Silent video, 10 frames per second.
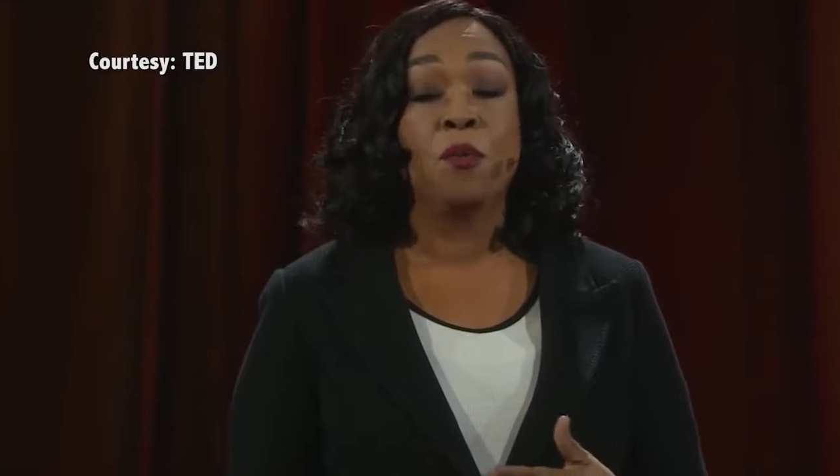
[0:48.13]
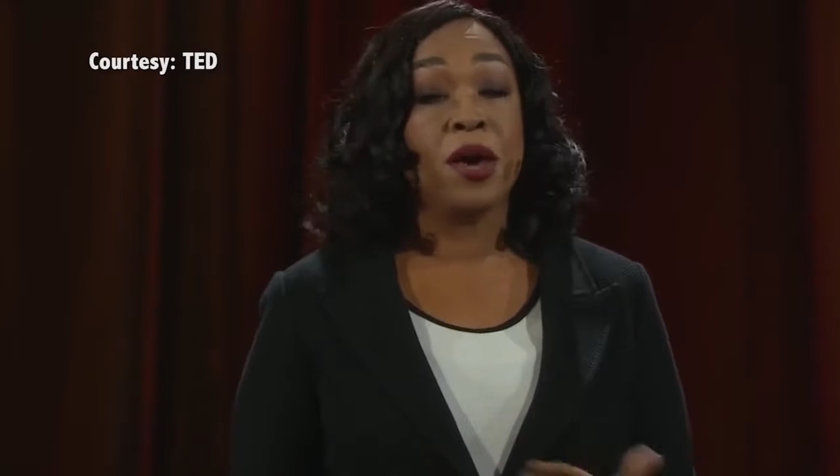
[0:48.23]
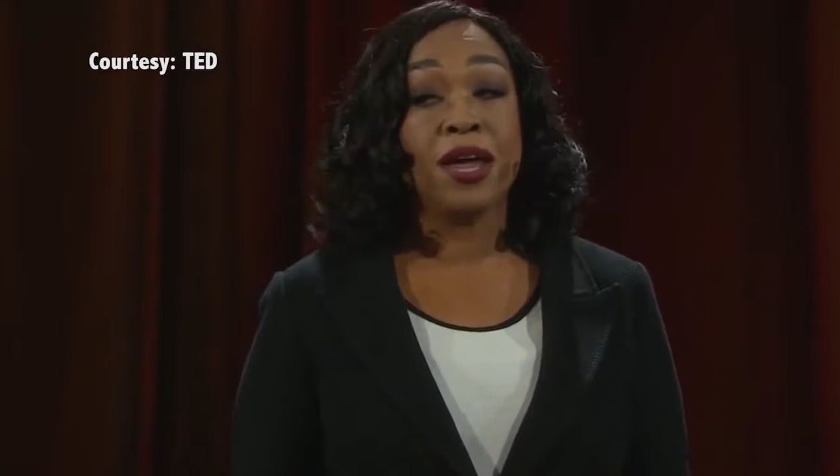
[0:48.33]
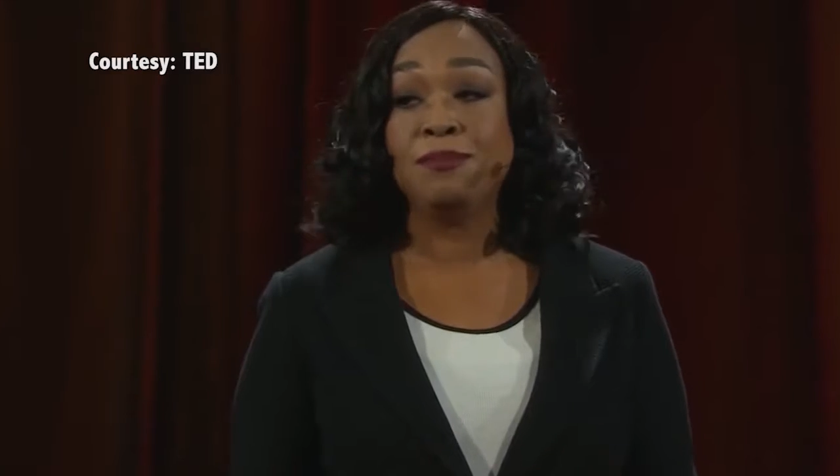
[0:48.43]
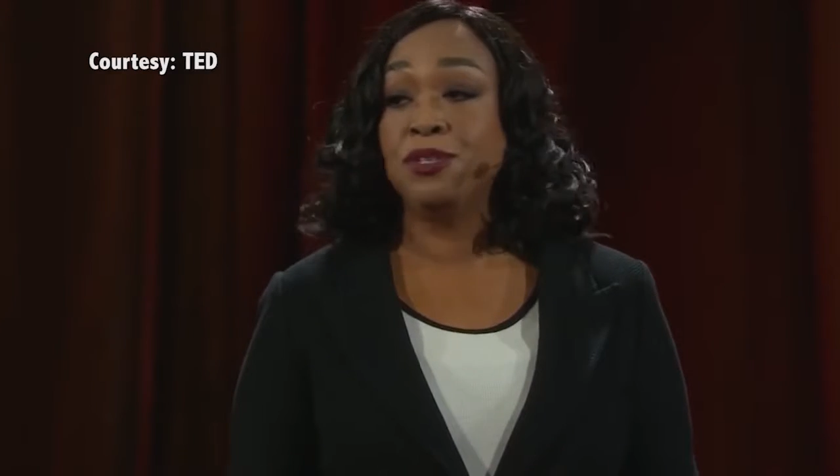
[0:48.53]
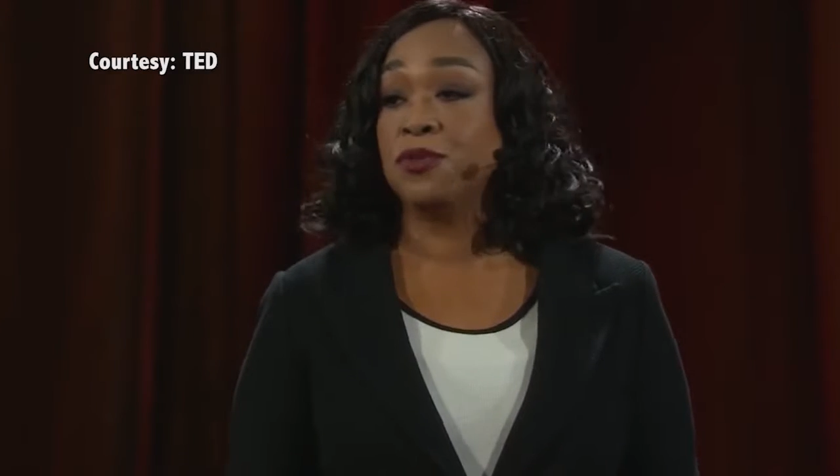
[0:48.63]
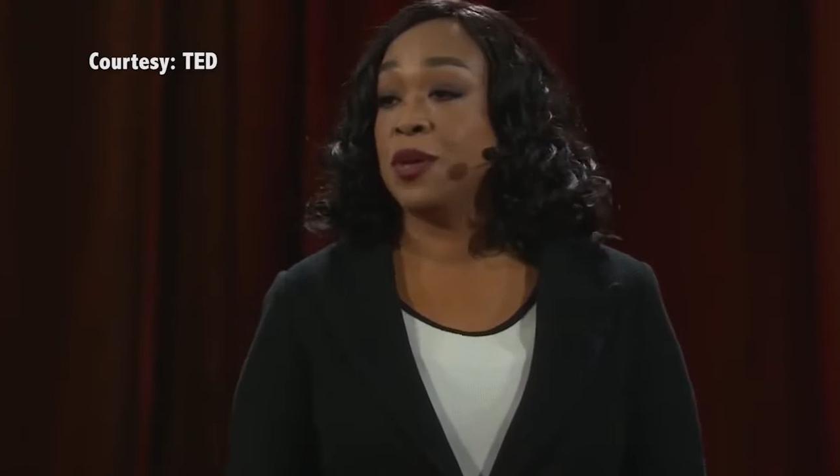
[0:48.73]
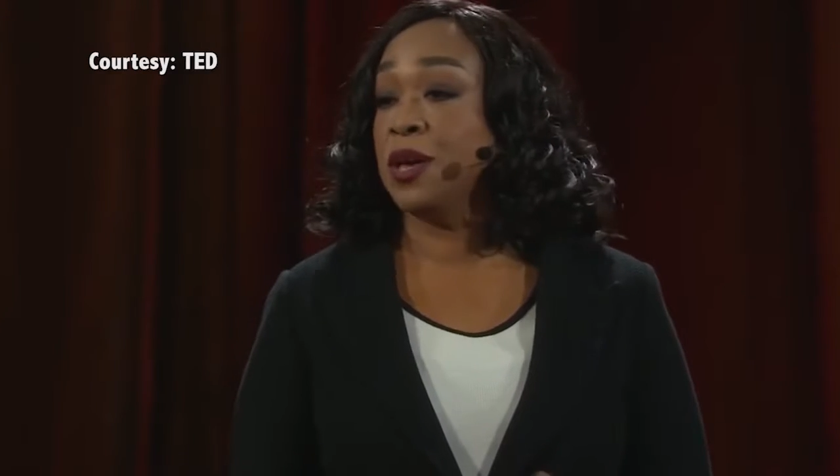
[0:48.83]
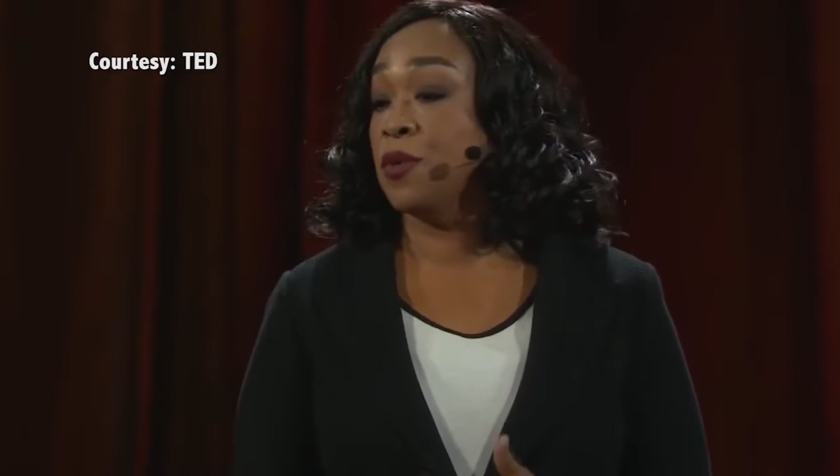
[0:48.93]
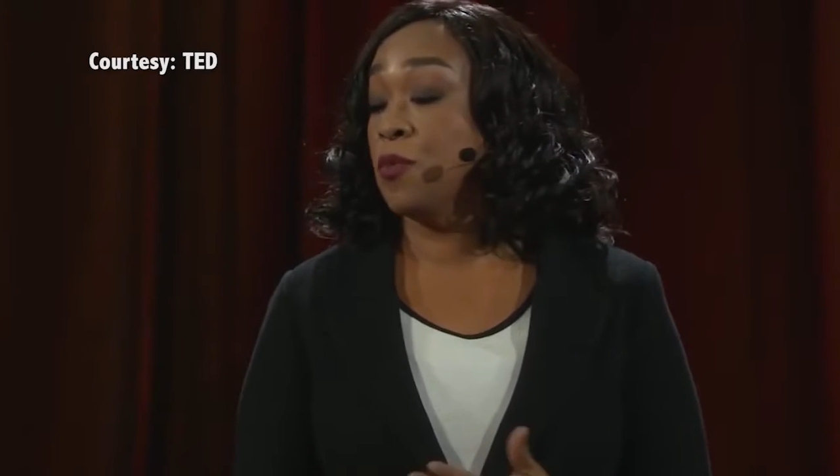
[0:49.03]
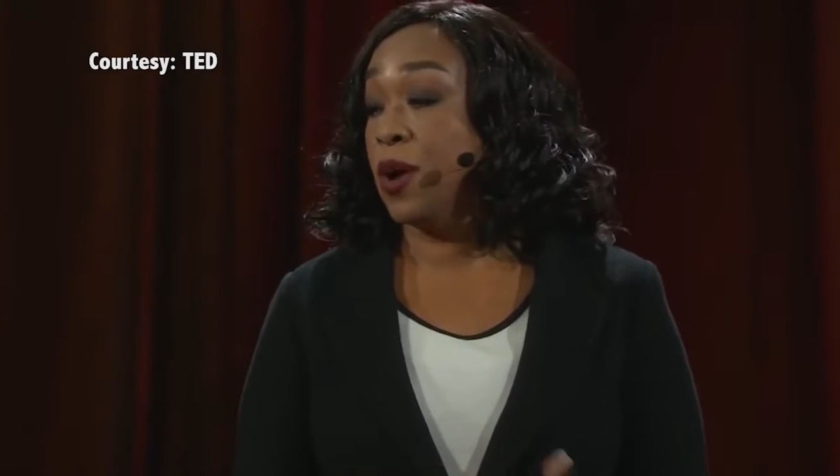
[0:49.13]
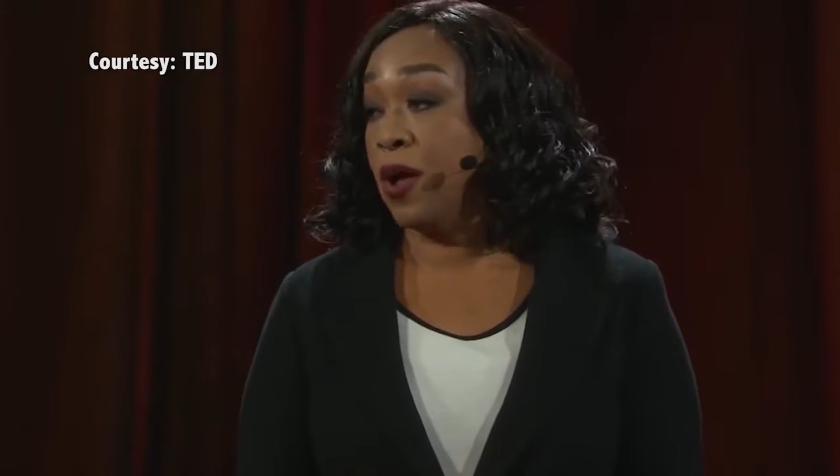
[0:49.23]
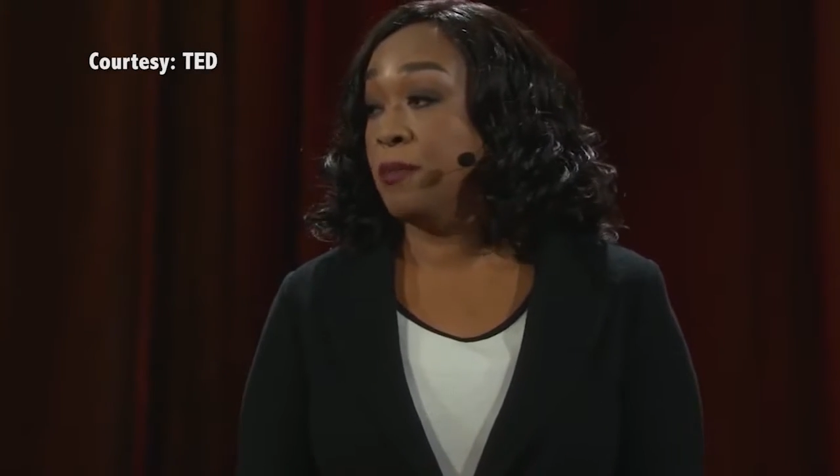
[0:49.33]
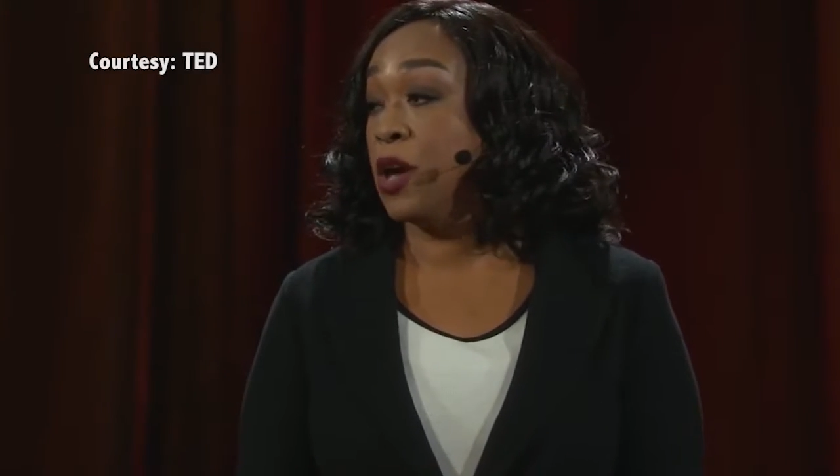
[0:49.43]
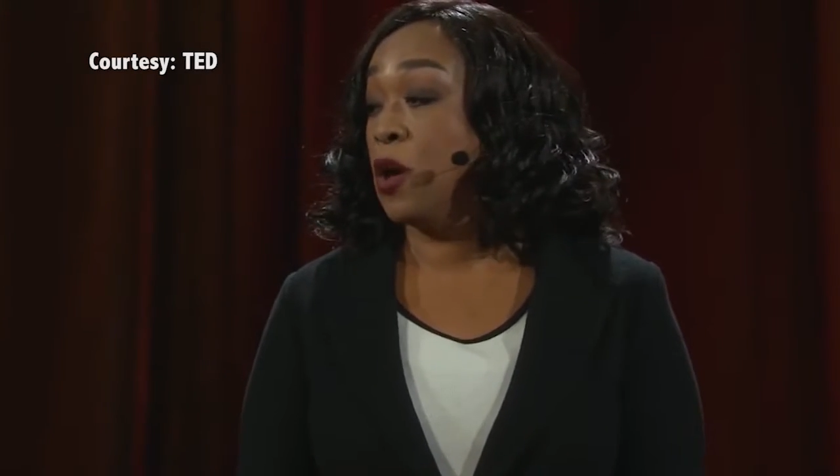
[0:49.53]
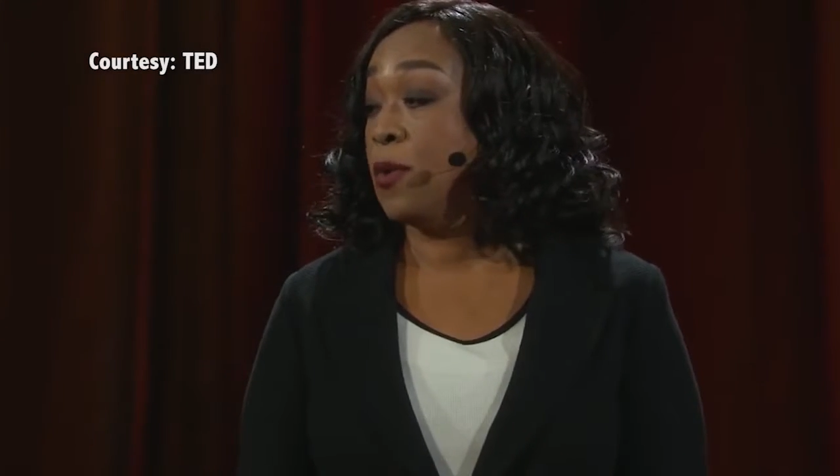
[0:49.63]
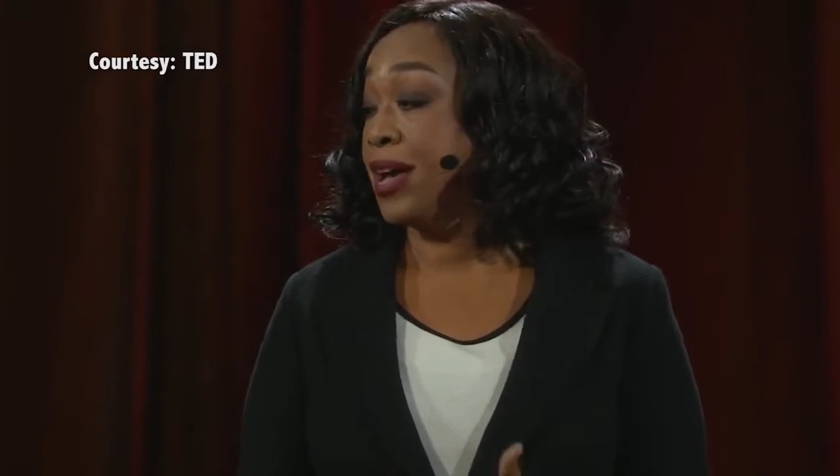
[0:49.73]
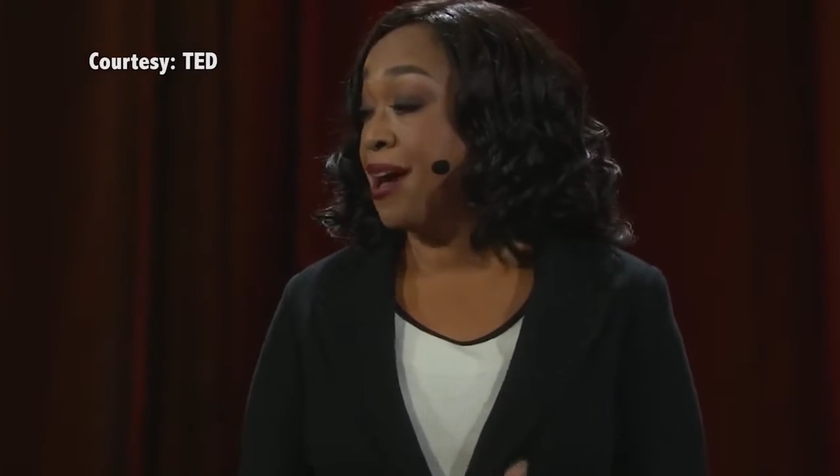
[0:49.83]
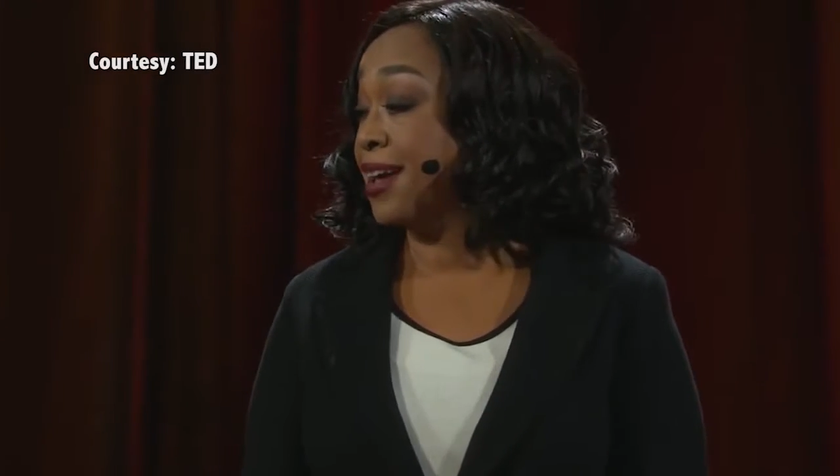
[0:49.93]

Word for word: what I'm doing or where I'm going,